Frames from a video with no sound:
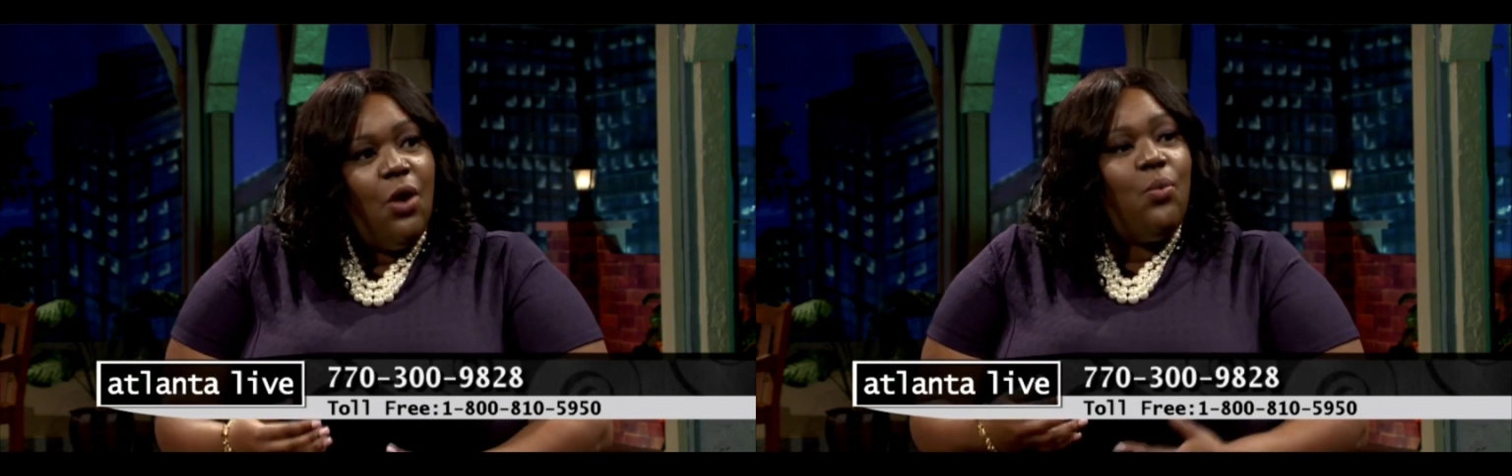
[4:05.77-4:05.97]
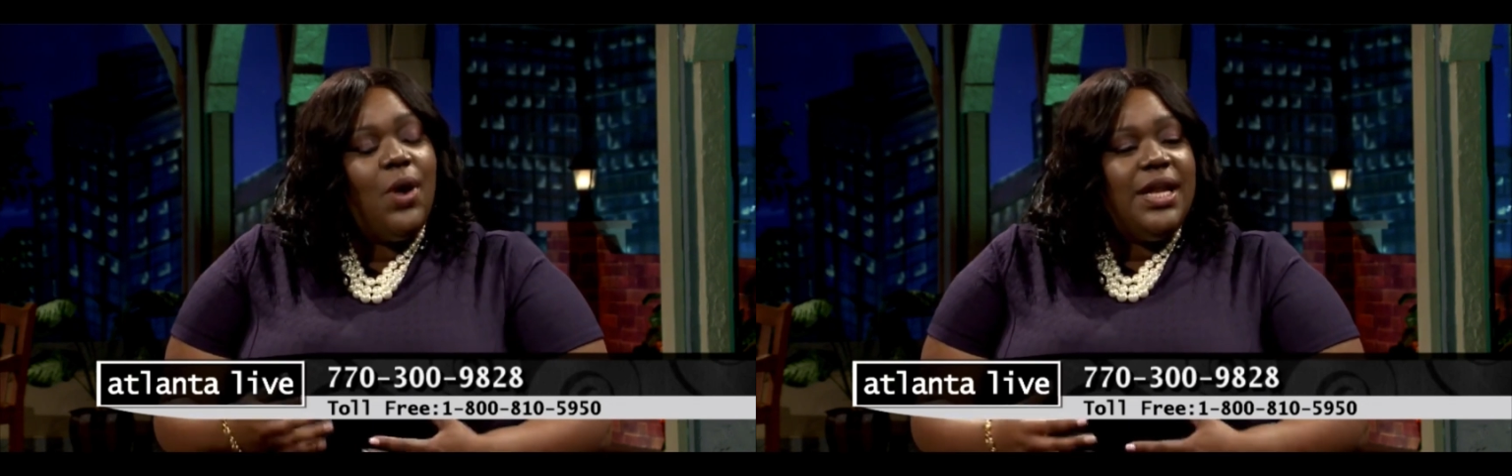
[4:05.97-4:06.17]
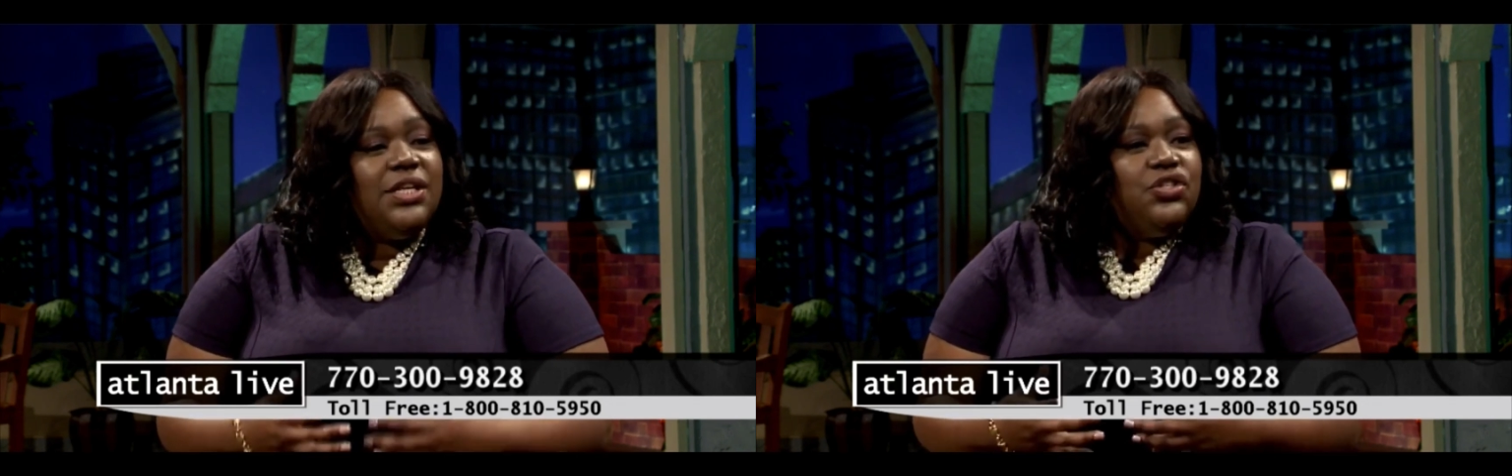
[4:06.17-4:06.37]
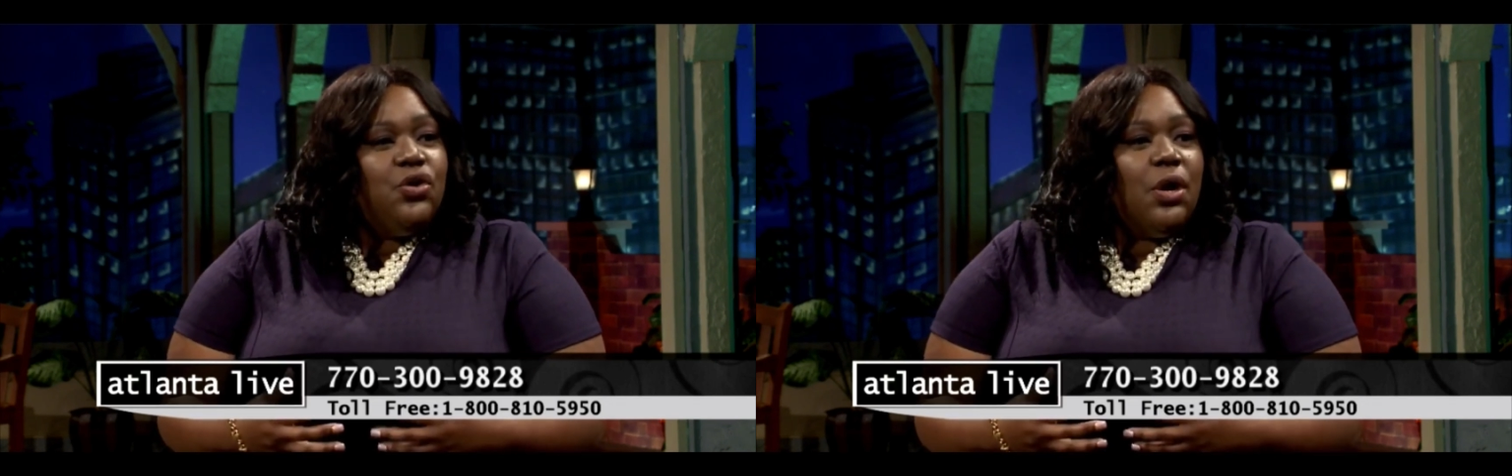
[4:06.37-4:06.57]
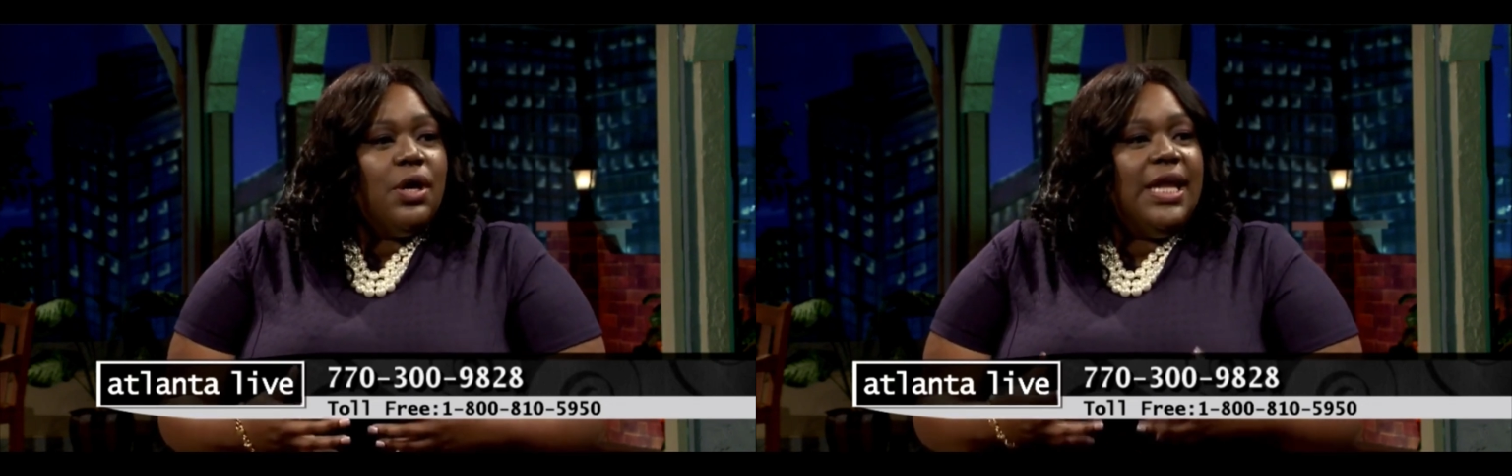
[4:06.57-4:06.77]
What is
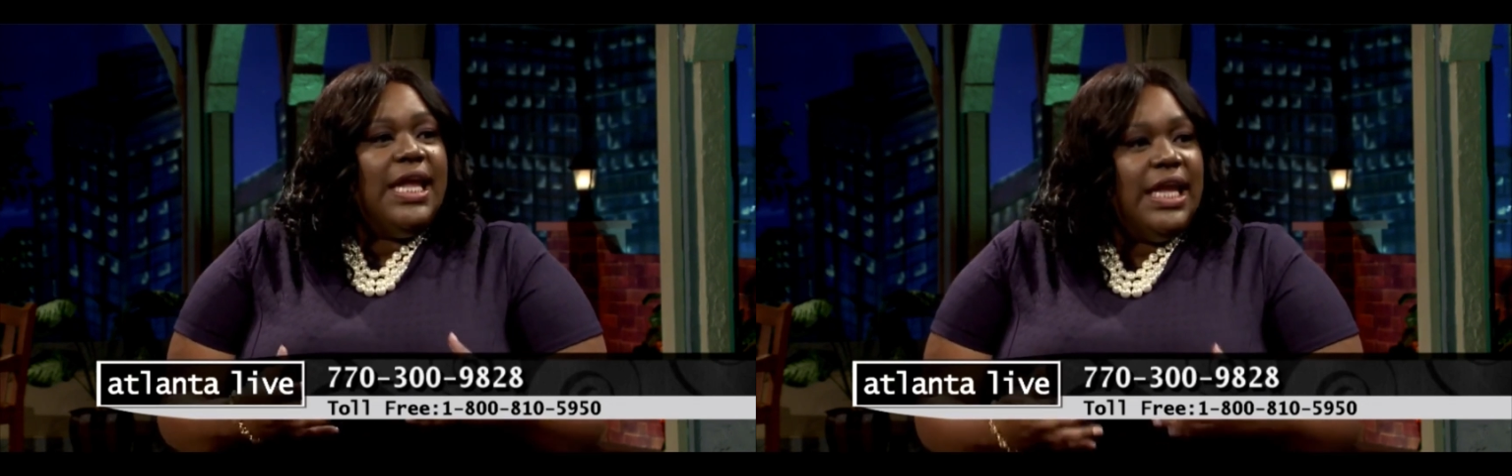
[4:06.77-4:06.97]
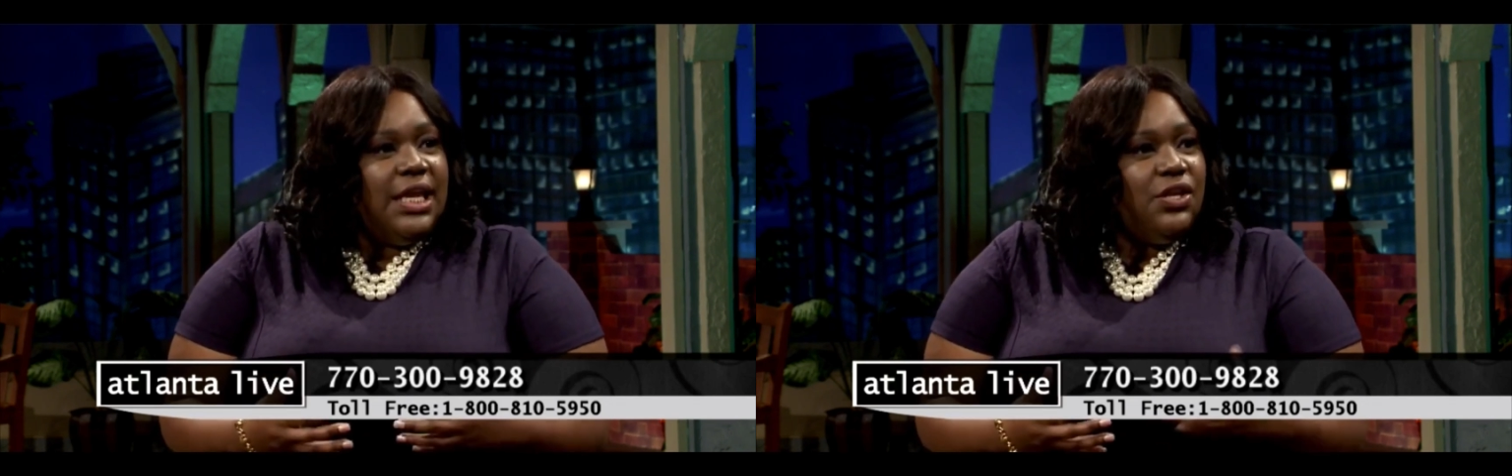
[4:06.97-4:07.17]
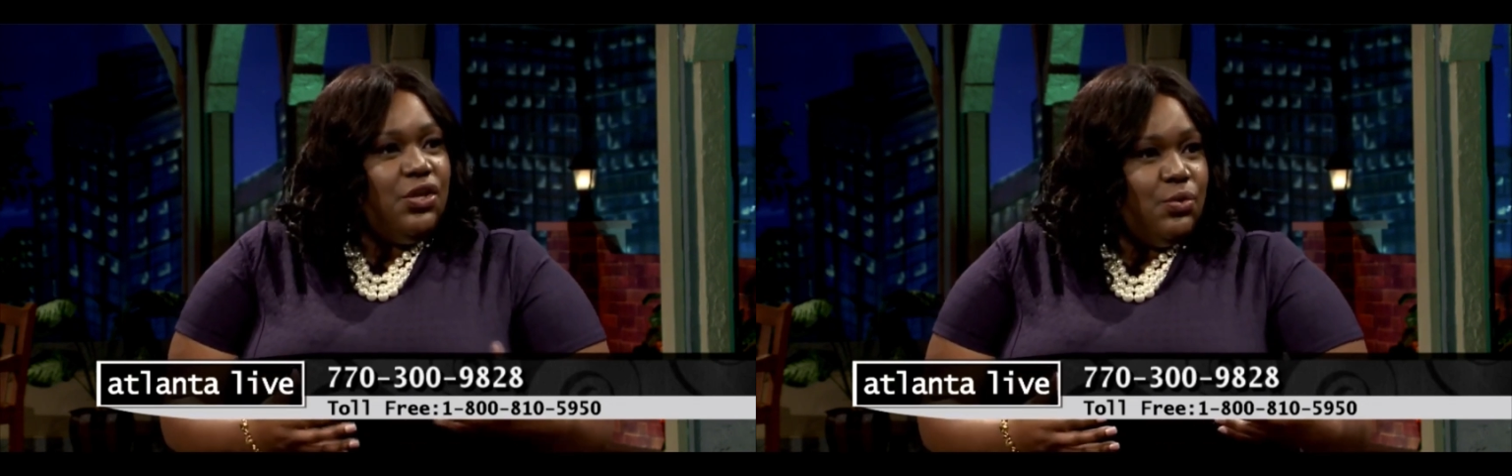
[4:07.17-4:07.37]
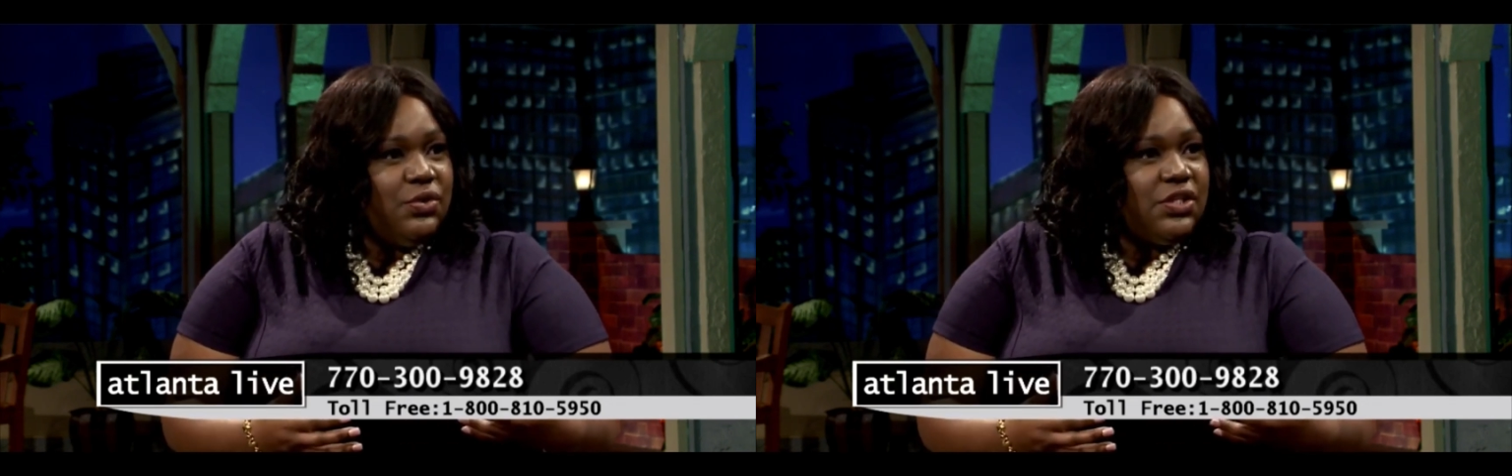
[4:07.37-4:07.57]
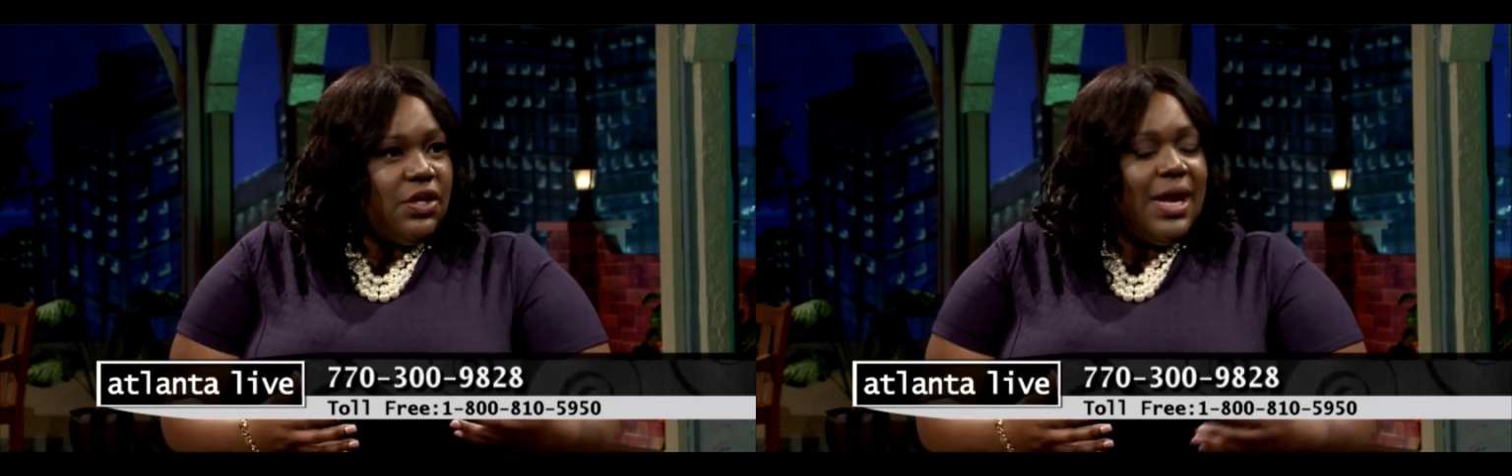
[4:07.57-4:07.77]
your end
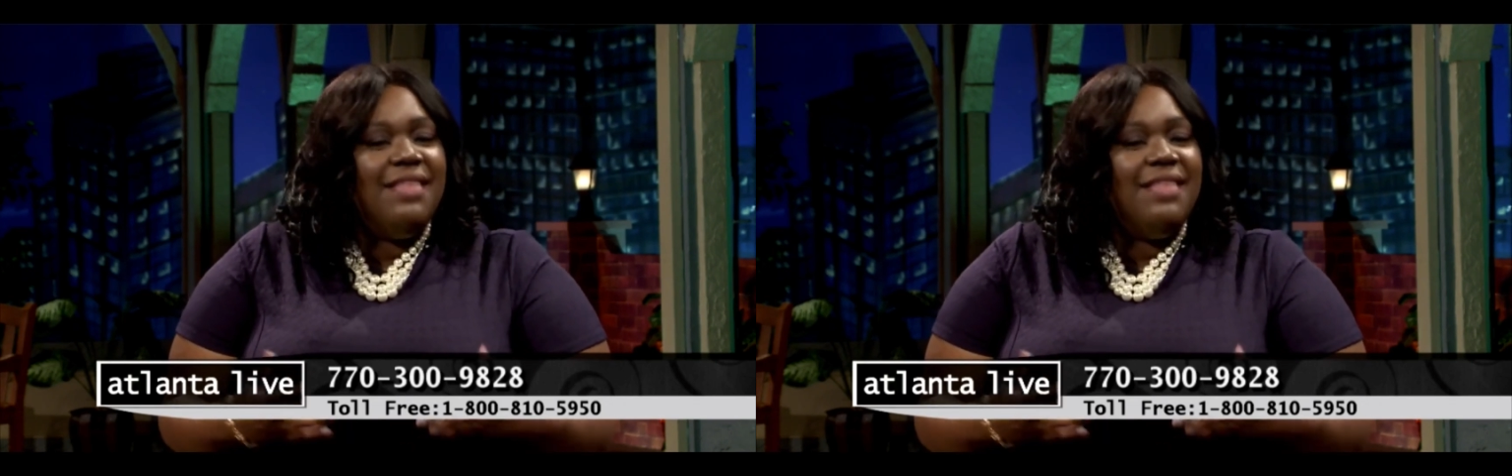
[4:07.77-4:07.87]
user?